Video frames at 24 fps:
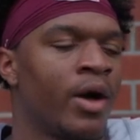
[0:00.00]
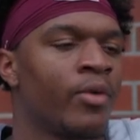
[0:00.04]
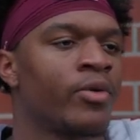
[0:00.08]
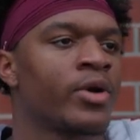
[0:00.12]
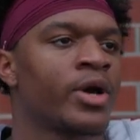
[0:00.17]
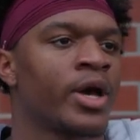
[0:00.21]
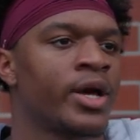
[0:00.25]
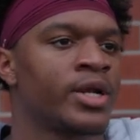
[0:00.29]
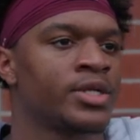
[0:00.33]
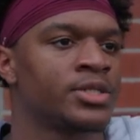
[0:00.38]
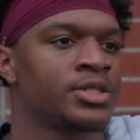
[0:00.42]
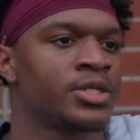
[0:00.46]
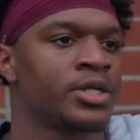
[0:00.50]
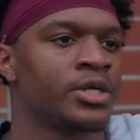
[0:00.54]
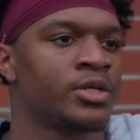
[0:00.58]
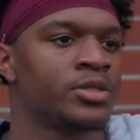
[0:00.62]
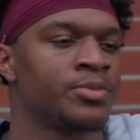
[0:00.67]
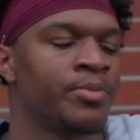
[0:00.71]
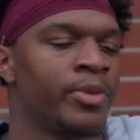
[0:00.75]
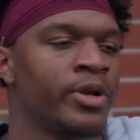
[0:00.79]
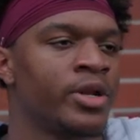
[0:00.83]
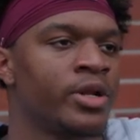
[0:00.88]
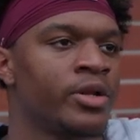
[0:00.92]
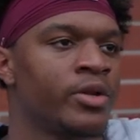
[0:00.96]
I would kind of say it's
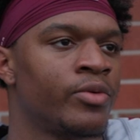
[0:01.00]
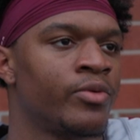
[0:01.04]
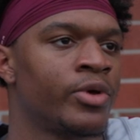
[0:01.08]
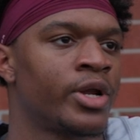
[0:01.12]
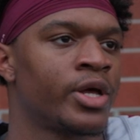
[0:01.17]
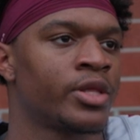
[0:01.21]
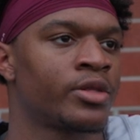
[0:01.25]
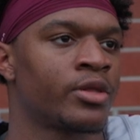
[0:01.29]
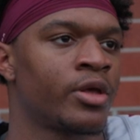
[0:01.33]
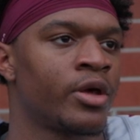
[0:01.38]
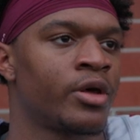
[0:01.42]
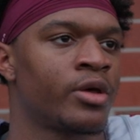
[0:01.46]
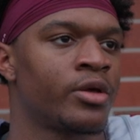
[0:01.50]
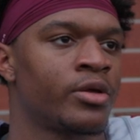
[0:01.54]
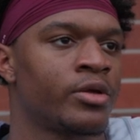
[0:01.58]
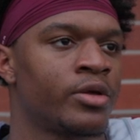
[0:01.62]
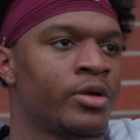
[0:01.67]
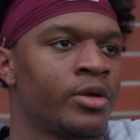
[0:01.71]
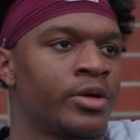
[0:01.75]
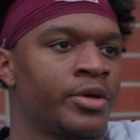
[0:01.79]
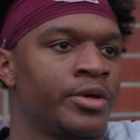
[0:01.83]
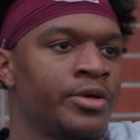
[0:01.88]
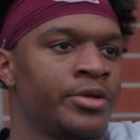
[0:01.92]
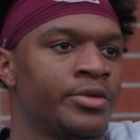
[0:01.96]
better than what I thought,
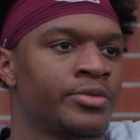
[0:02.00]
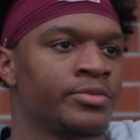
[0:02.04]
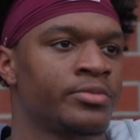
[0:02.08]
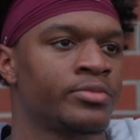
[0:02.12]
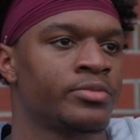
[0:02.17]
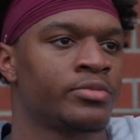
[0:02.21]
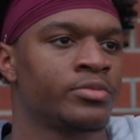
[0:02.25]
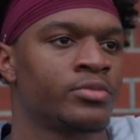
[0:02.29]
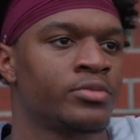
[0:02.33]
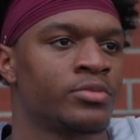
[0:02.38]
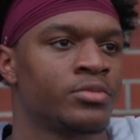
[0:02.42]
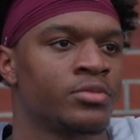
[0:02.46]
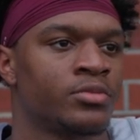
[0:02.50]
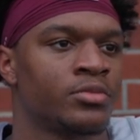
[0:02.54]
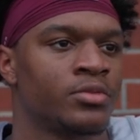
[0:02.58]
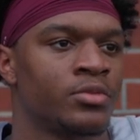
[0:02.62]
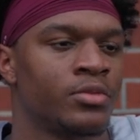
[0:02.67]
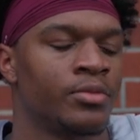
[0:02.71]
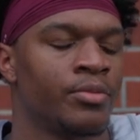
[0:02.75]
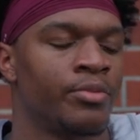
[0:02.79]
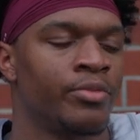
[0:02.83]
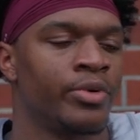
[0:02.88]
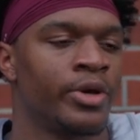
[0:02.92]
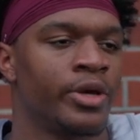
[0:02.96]
um,
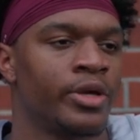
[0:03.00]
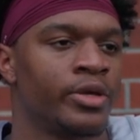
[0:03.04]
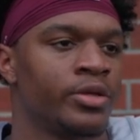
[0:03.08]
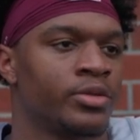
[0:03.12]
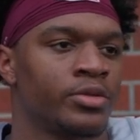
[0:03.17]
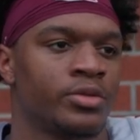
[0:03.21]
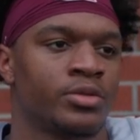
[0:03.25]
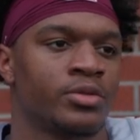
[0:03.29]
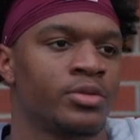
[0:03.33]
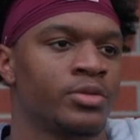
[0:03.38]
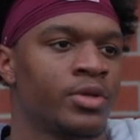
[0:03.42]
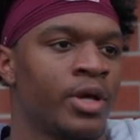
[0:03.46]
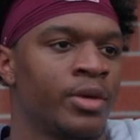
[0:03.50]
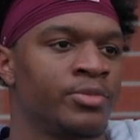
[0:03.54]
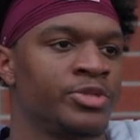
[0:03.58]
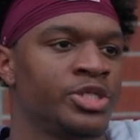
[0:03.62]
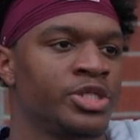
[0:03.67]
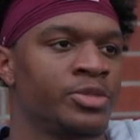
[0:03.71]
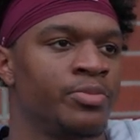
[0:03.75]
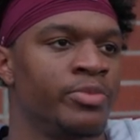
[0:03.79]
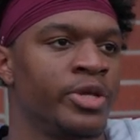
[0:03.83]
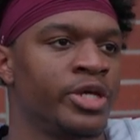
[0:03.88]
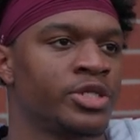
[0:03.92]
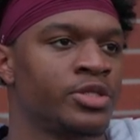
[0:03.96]
but I'm
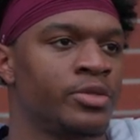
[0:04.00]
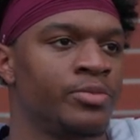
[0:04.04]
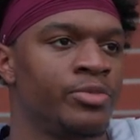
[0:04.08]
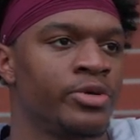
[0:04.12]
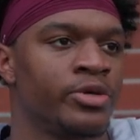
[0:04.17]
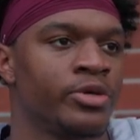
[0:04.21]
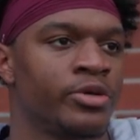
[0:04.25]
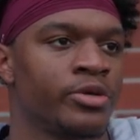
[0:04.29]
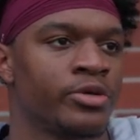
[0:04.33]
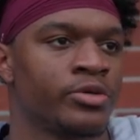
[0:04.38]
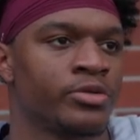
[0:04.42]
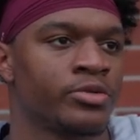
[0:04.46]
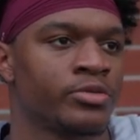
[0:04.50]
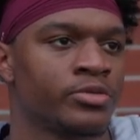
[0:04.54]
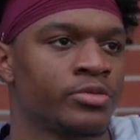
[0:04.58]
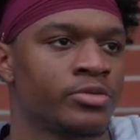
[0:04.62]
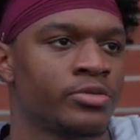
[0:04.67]
just blessed to be here.